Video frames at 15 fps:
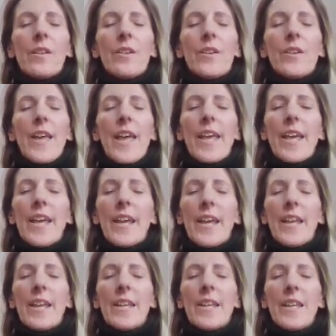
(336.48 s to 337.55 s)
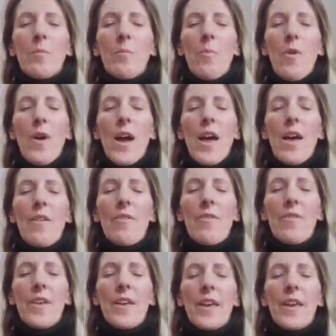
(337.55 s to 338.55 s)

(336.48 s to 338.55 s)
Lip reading: Just taking in a deep breath